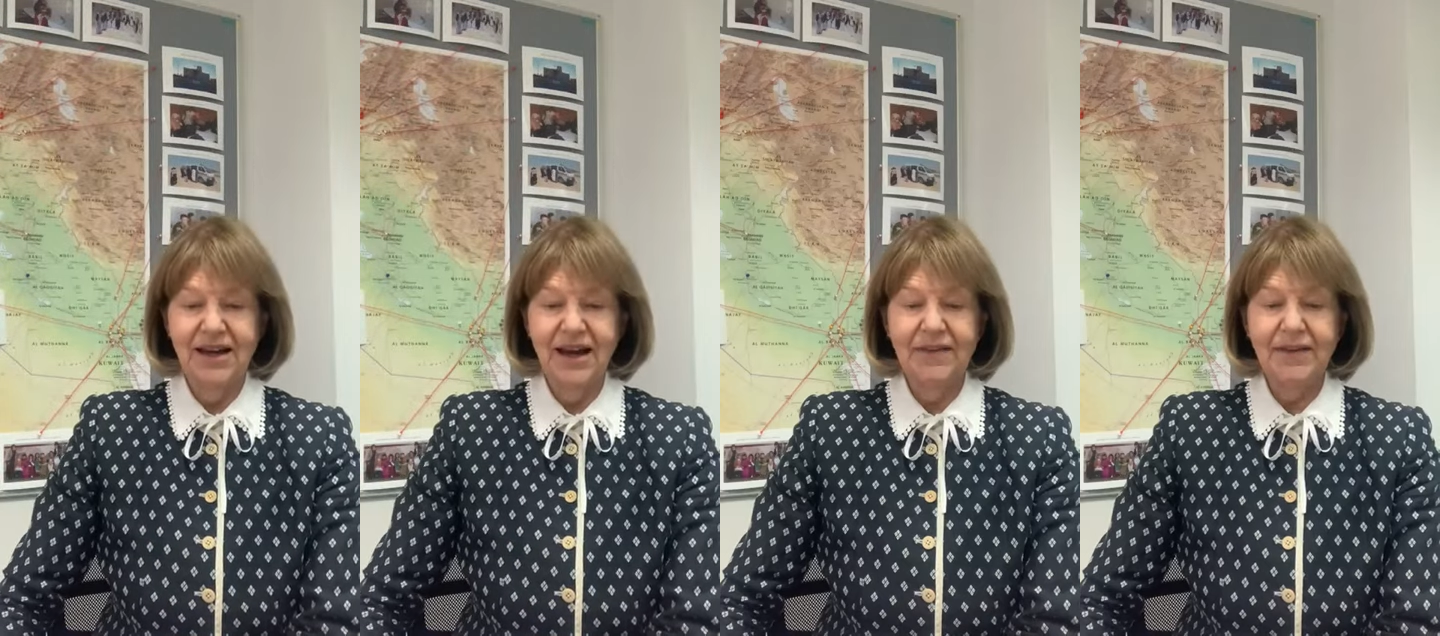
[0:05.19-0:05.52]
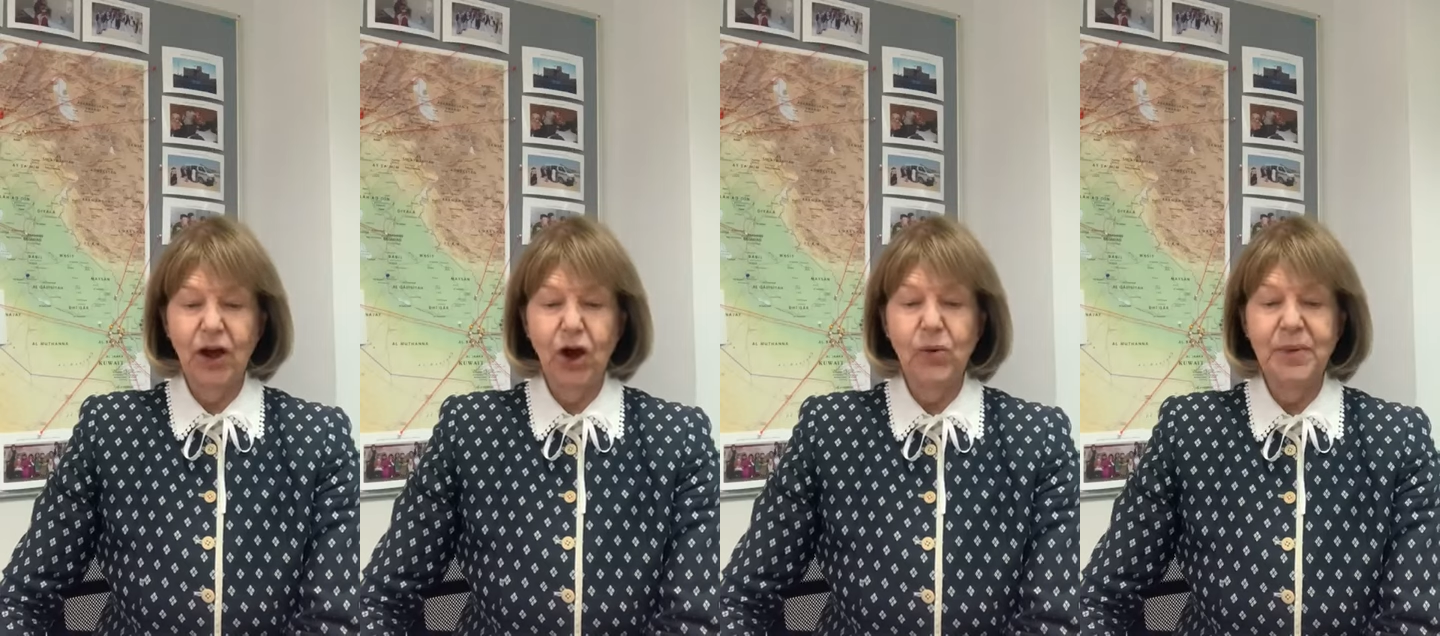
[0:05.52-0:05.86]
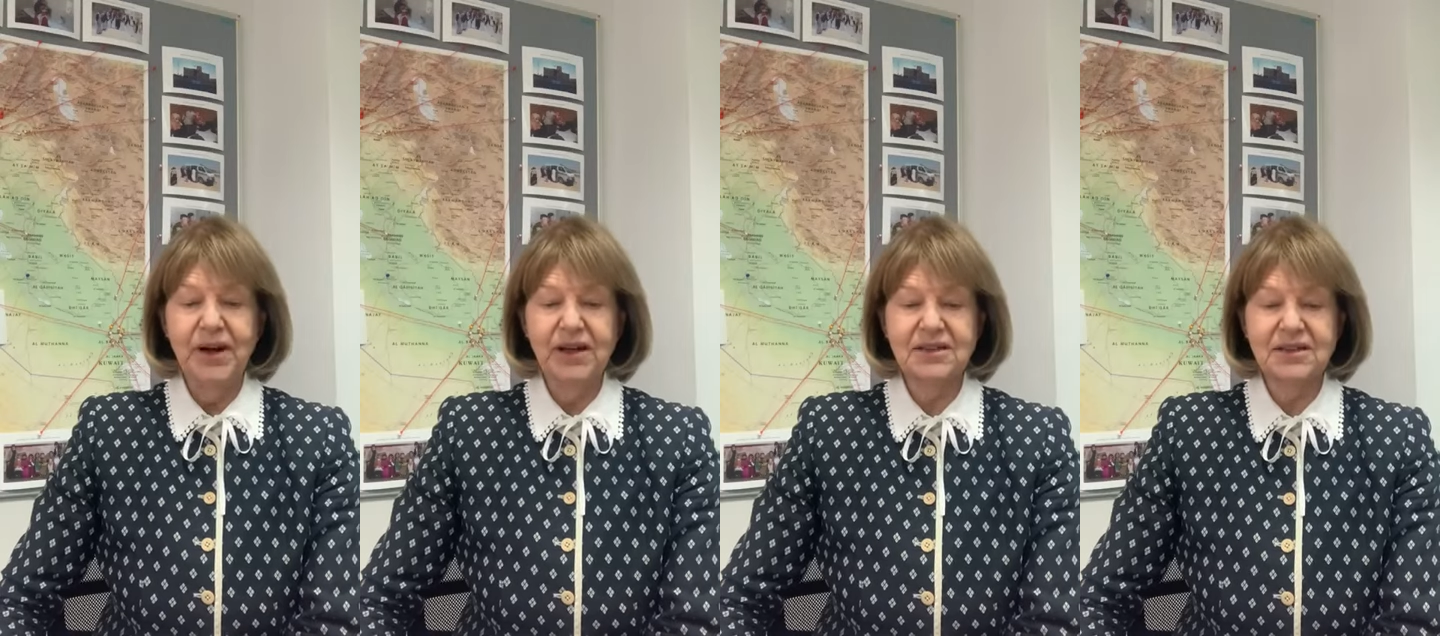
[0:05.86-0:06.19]
at the
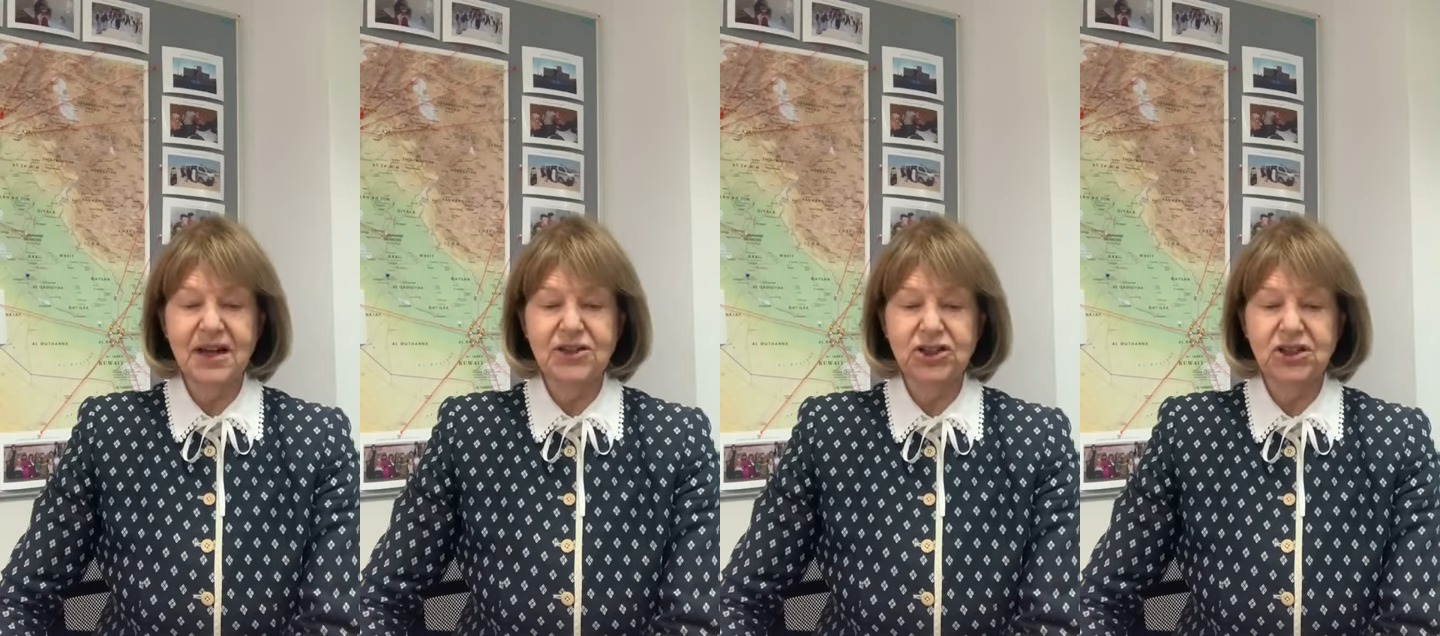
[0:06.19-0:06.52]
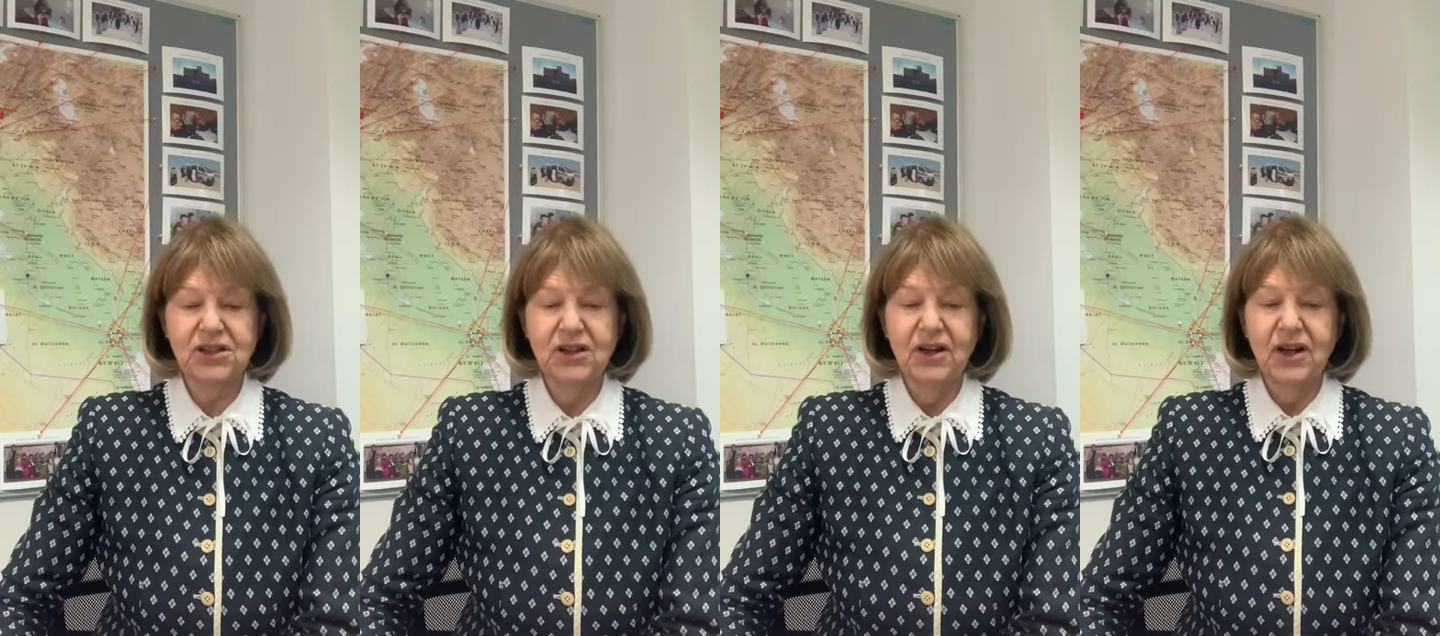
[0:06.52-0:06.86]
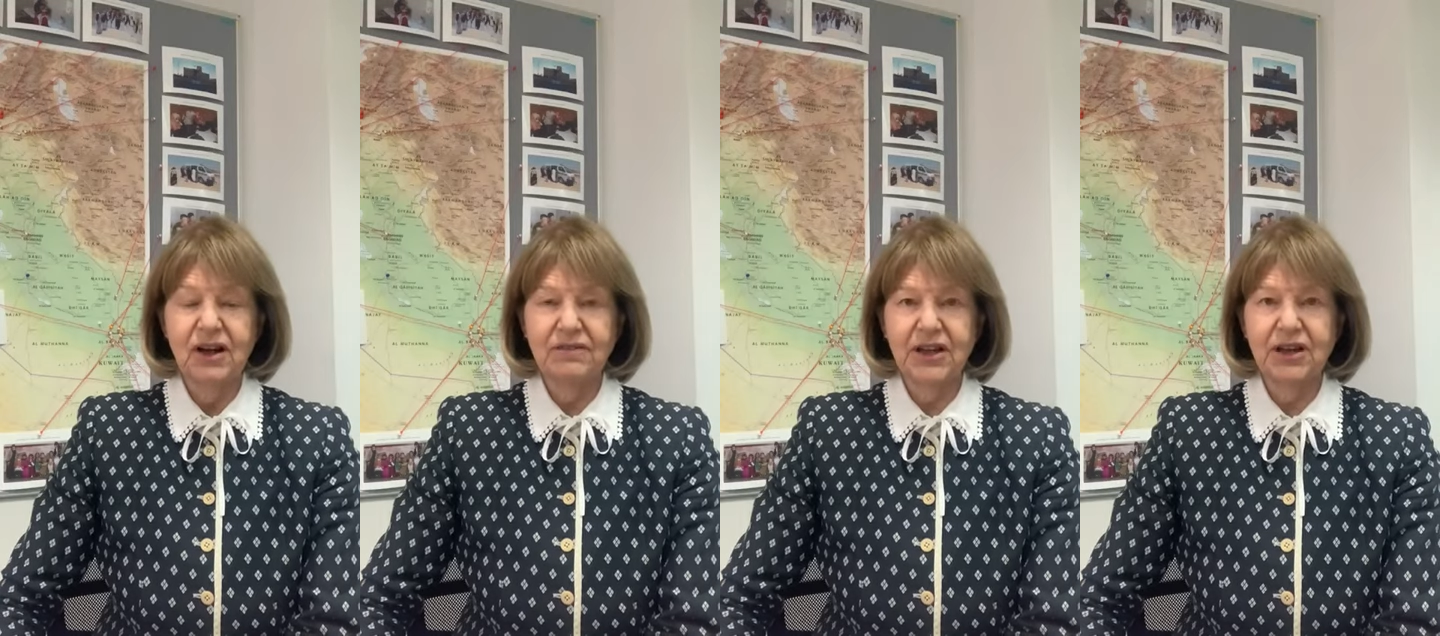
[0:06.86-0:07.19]
opening session
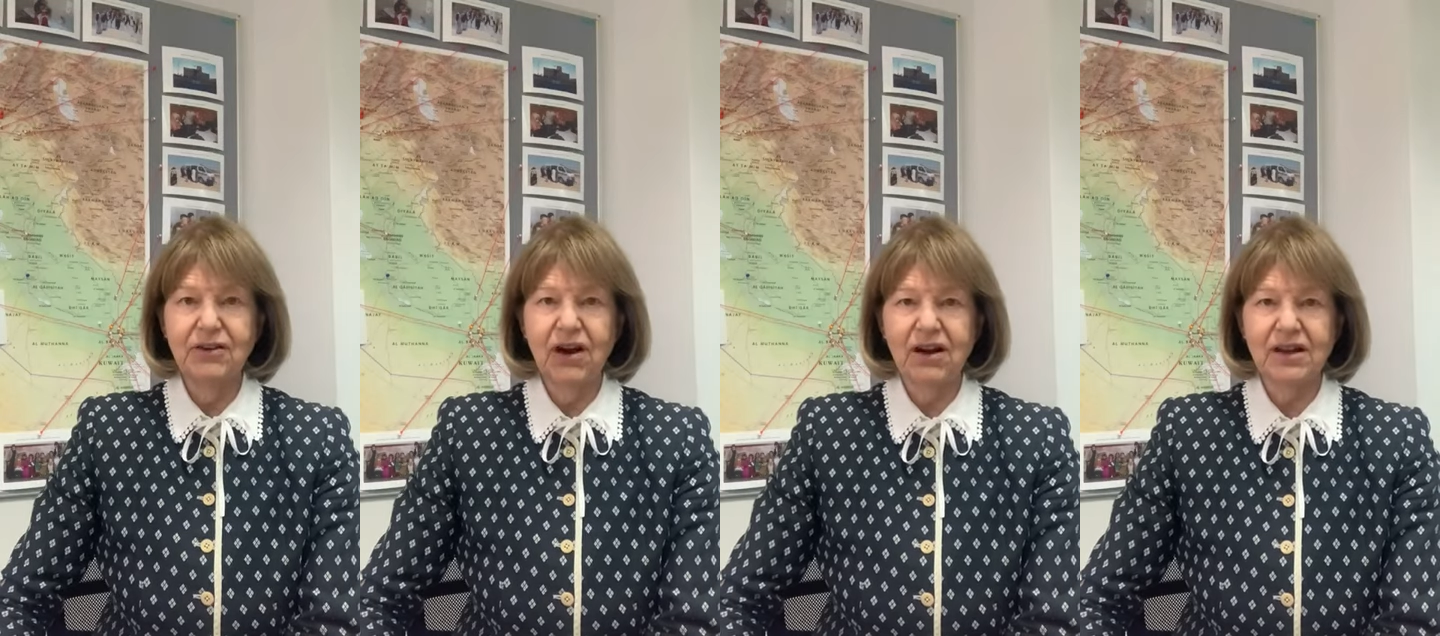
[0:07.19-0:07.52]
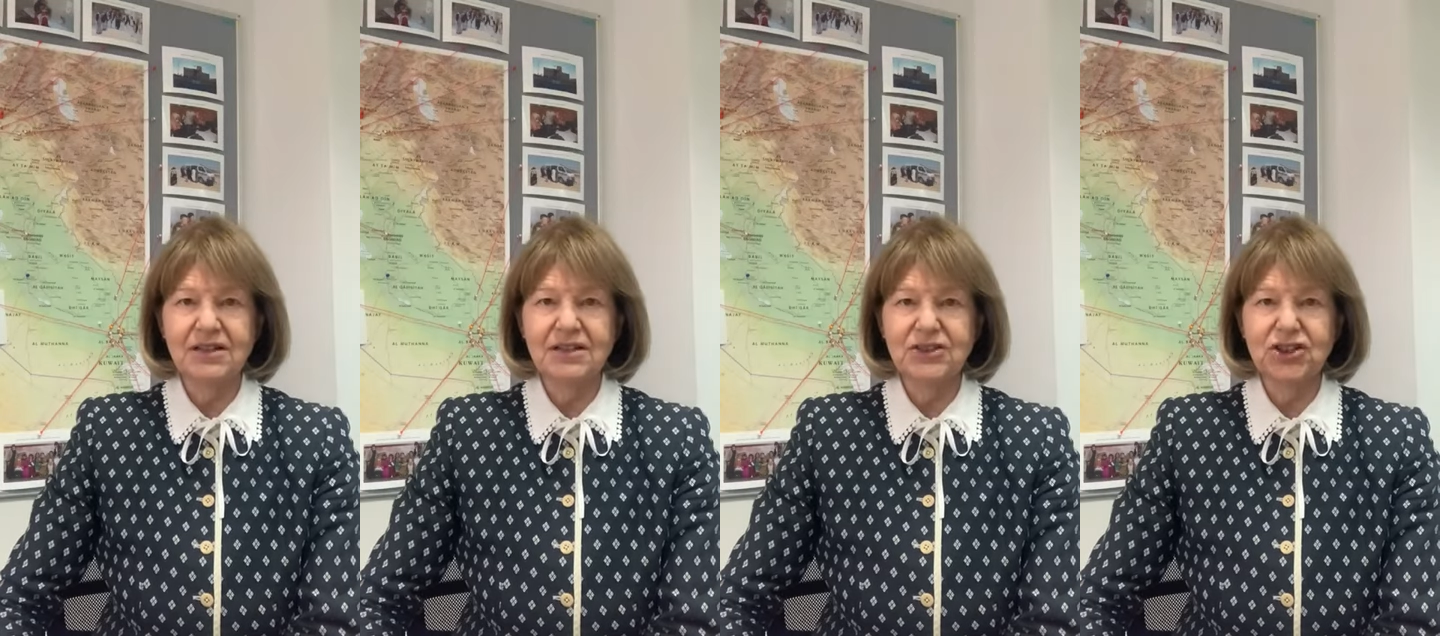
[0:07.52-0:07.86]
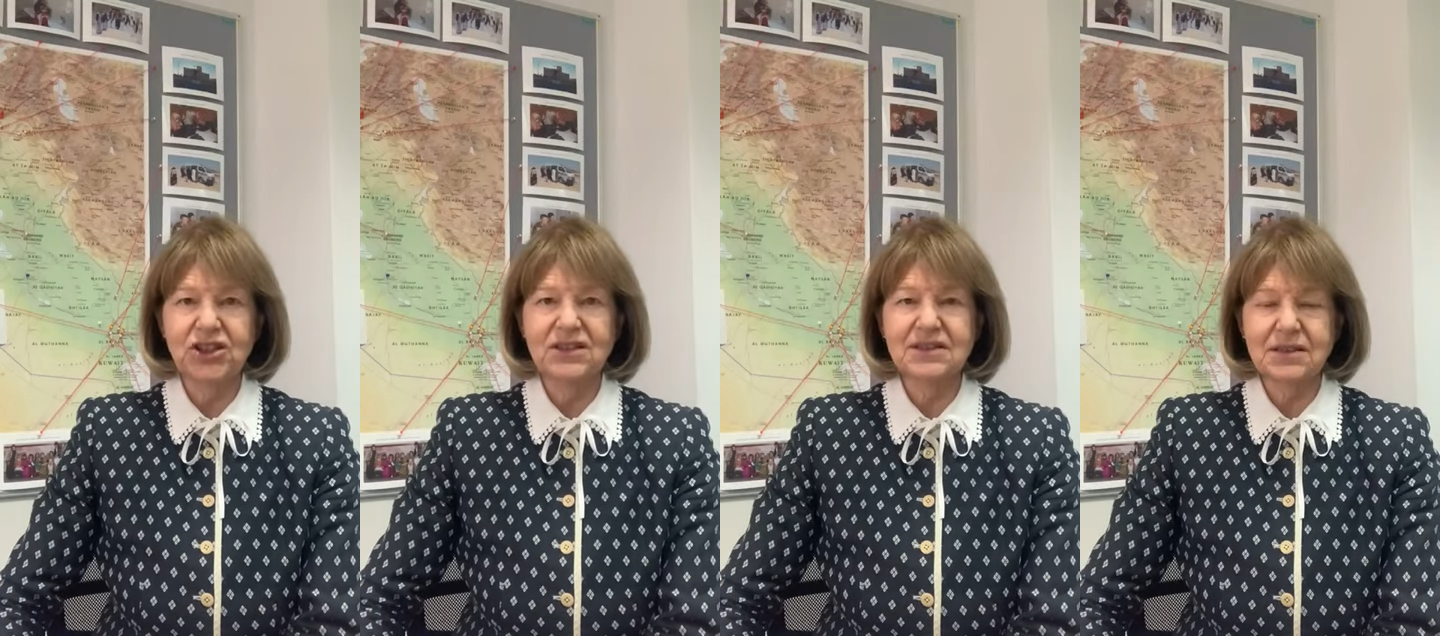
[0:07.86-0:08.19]
of the Iraq
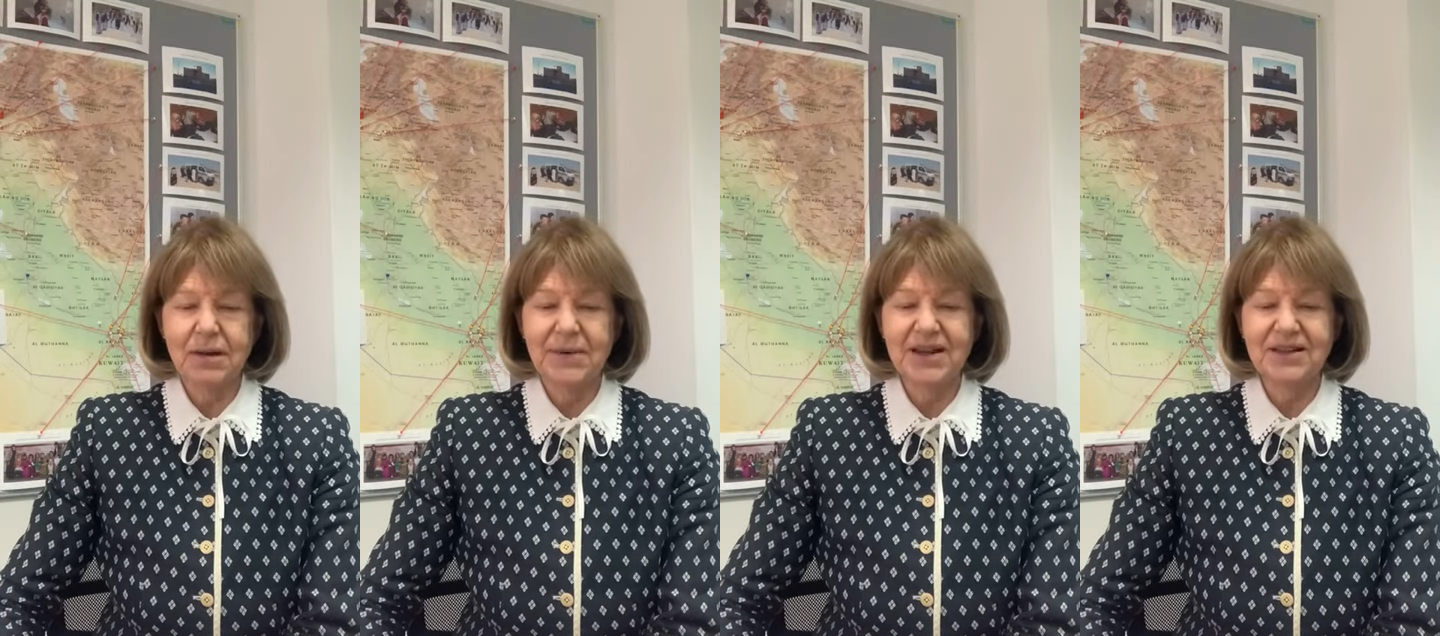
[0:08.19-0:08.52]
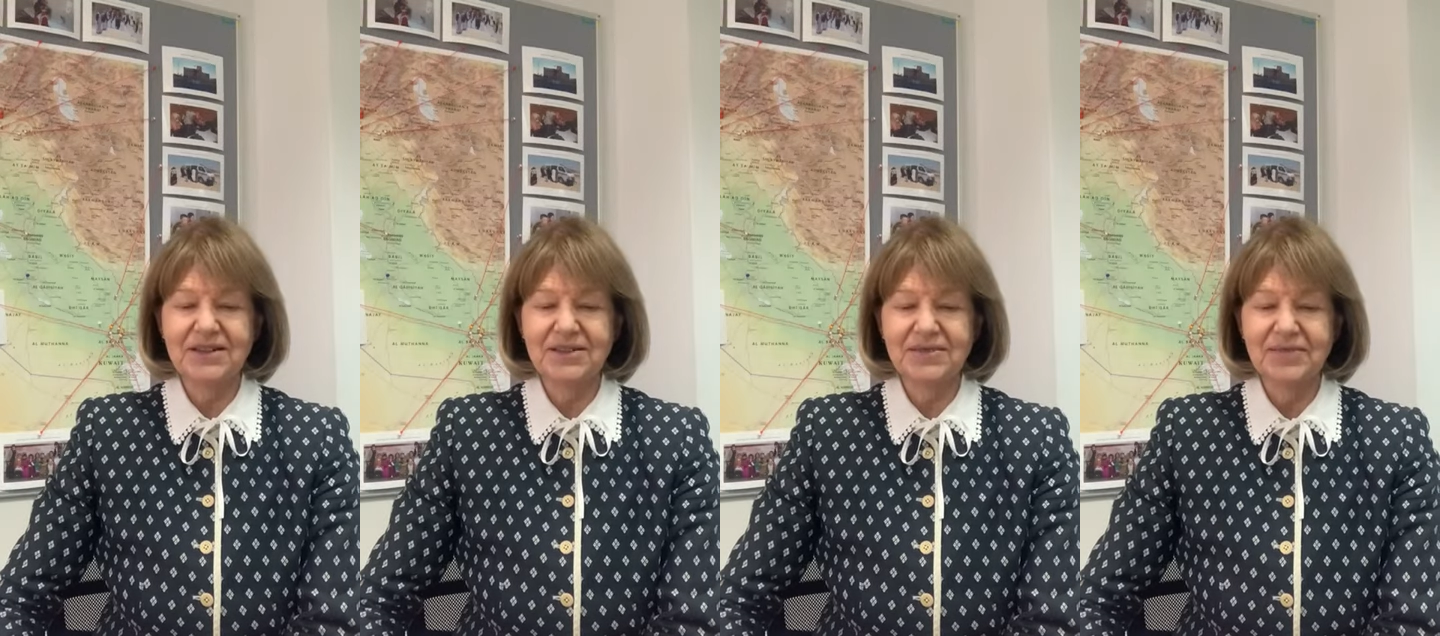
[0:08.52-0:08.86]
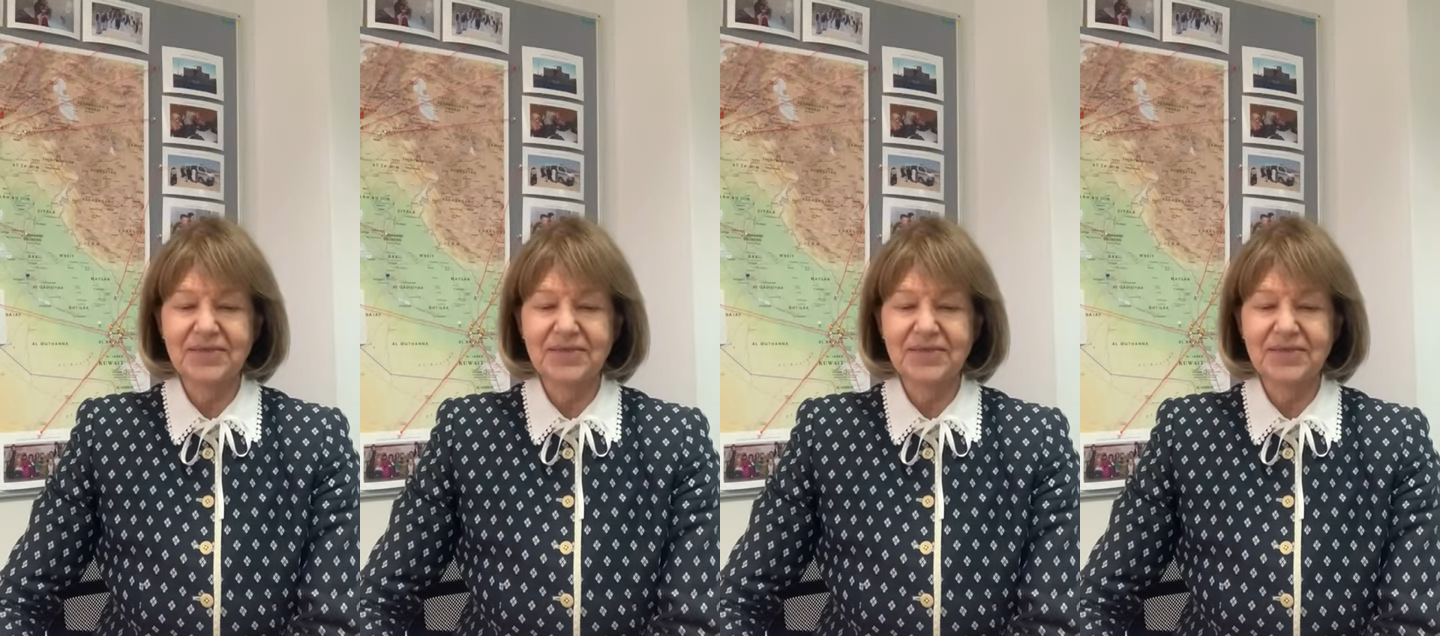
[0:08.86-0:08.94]
Digital Summit.